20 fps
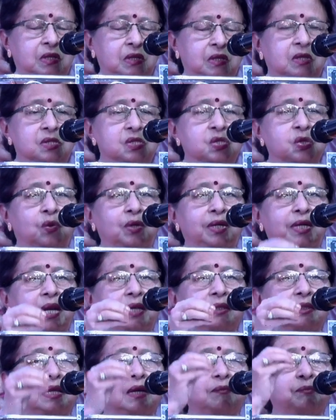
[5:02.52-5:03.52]
So
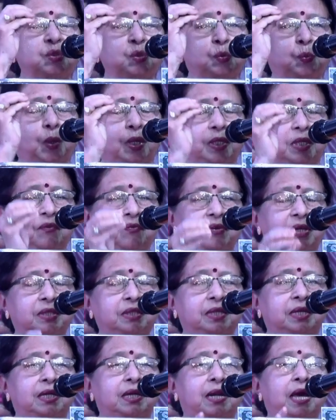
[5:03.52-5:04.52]
let them do whatever
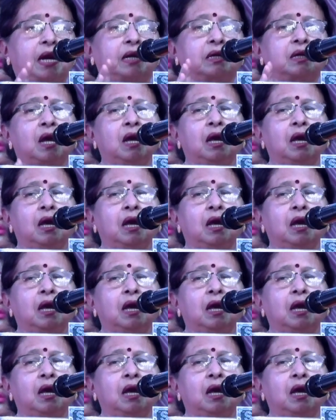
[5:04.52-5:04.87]
they like.